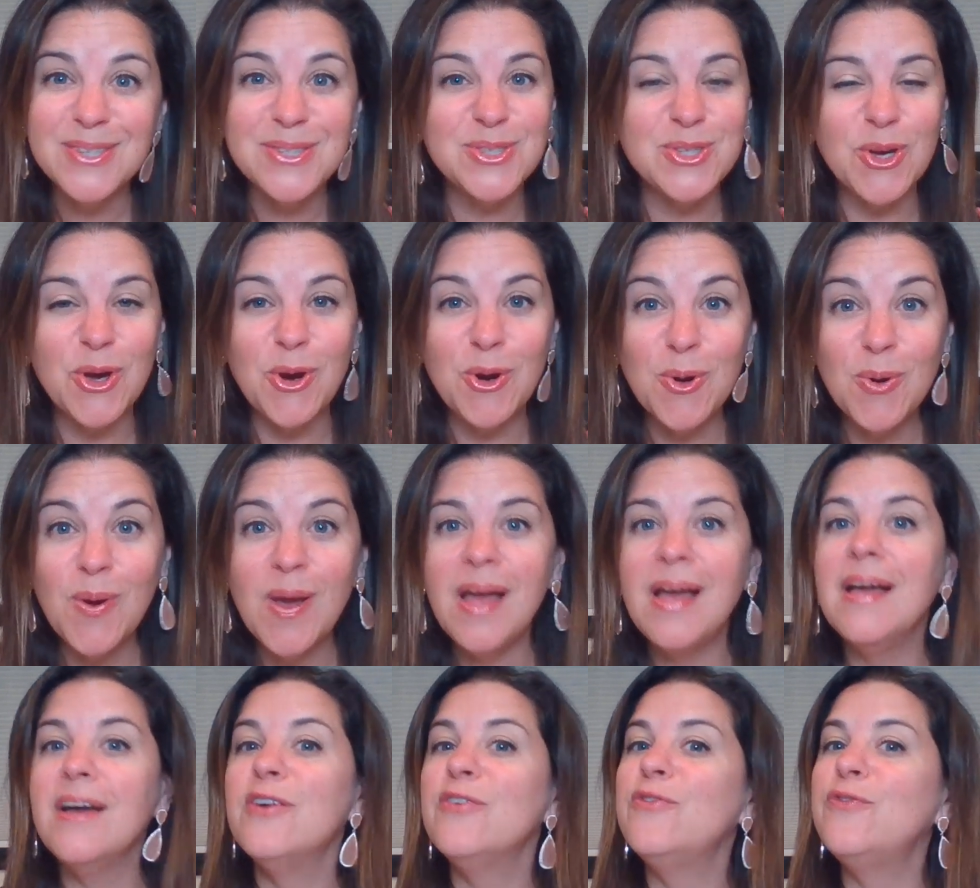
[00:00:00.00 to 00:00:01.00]
So,
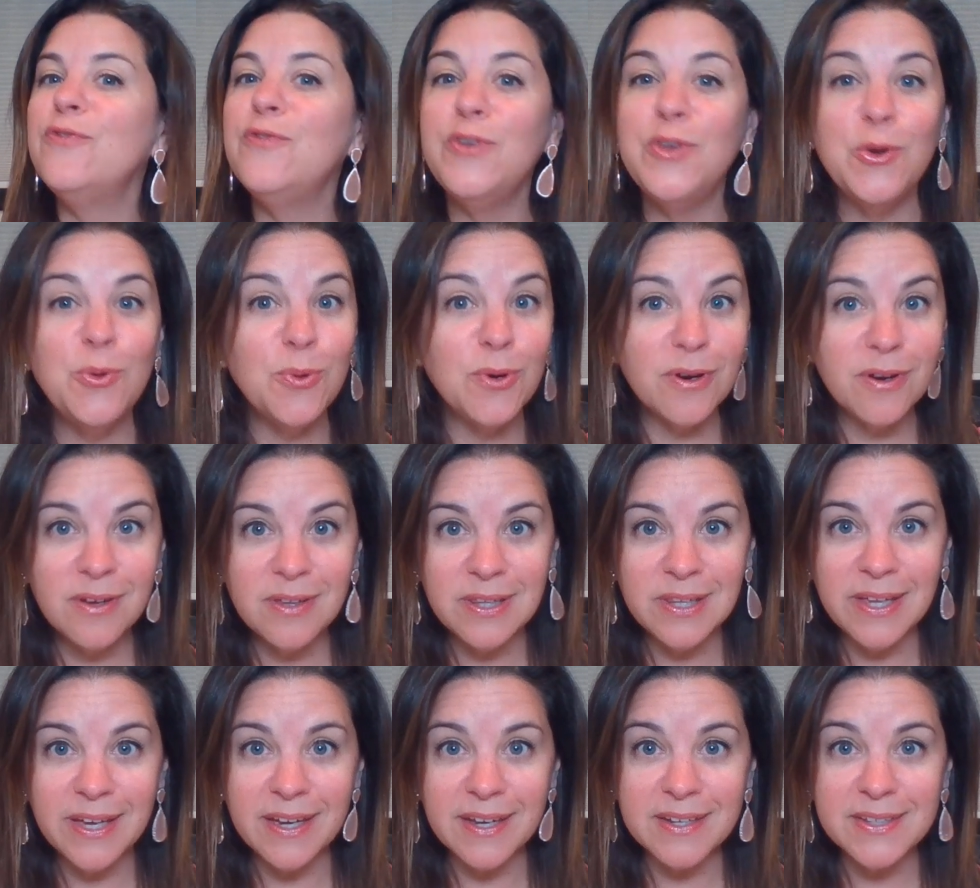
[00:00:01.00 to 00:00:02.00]
fewer
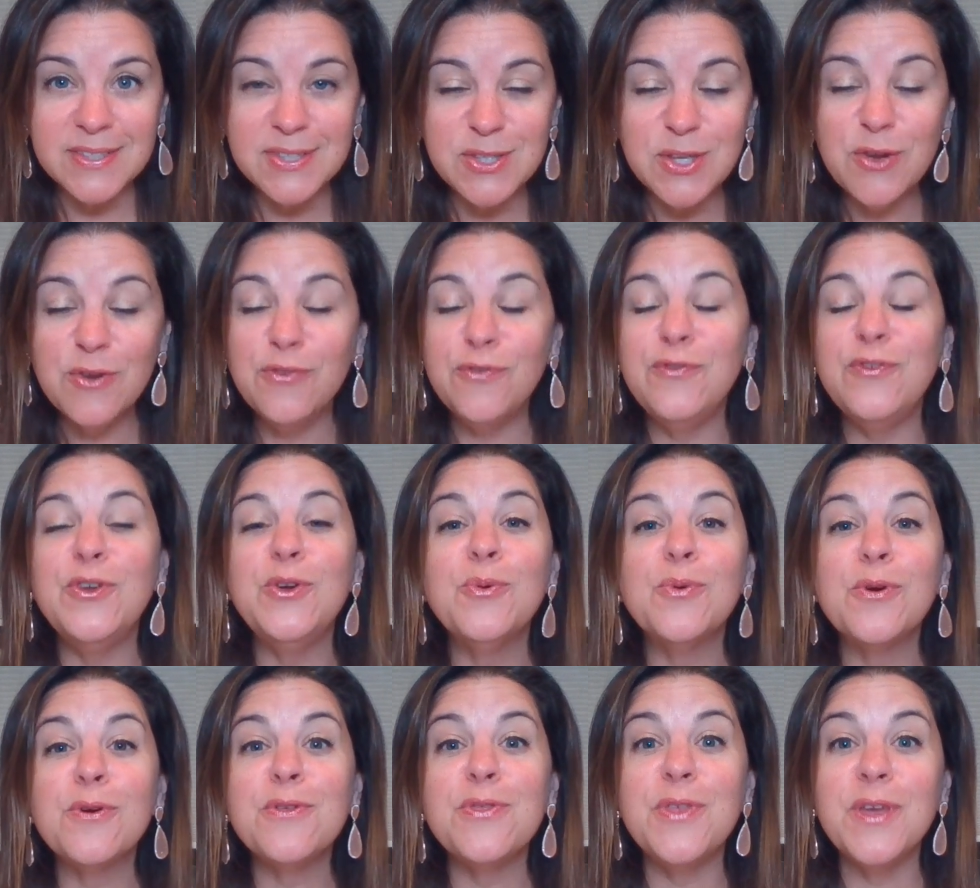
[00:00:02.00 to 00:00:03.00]
clicks,
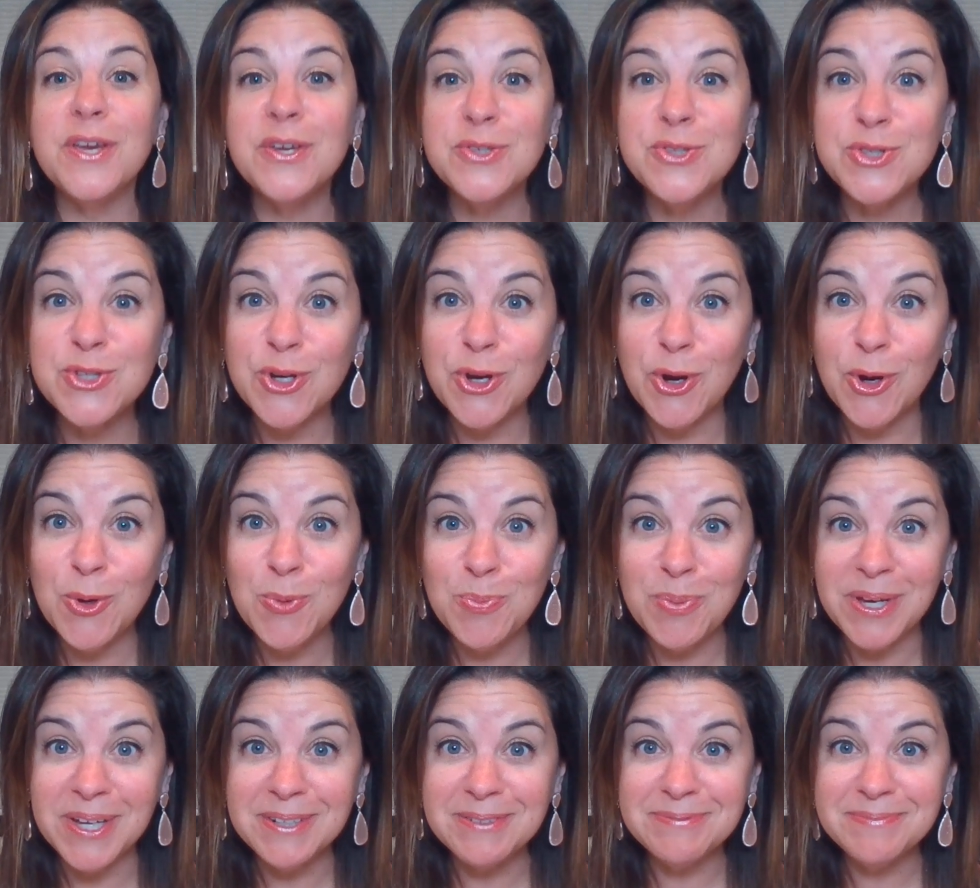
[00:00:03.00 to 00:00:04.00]
fewer things to
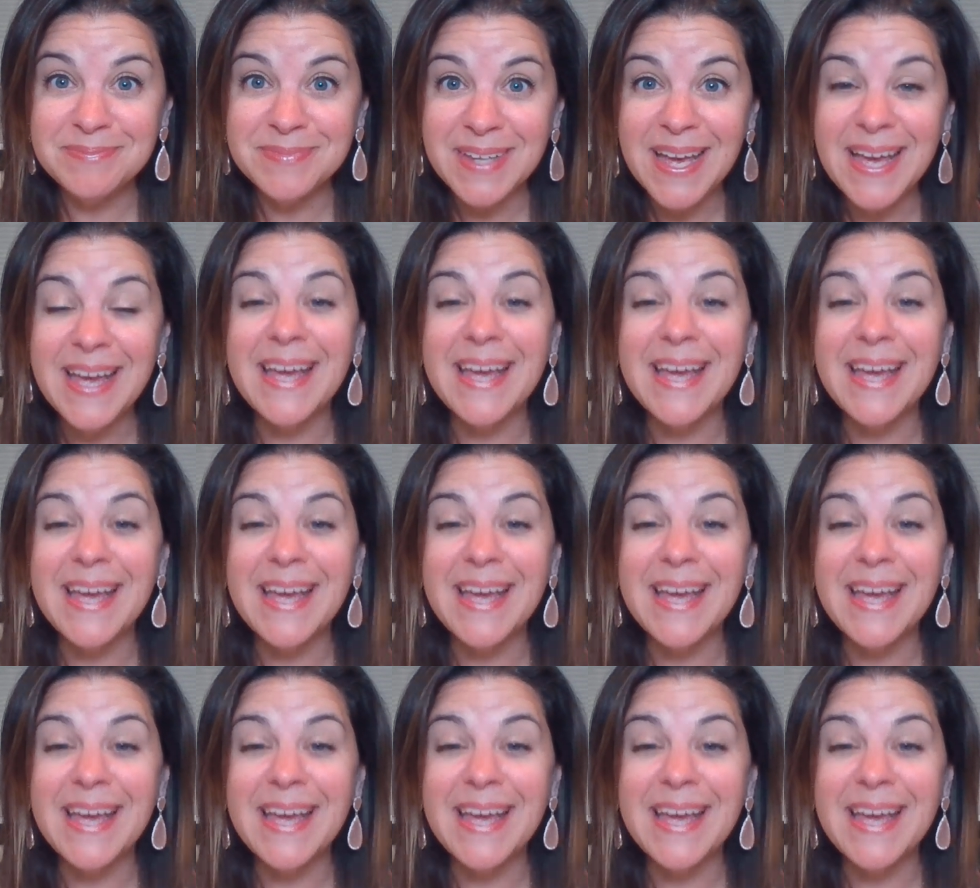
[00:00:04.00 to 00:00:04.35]
open.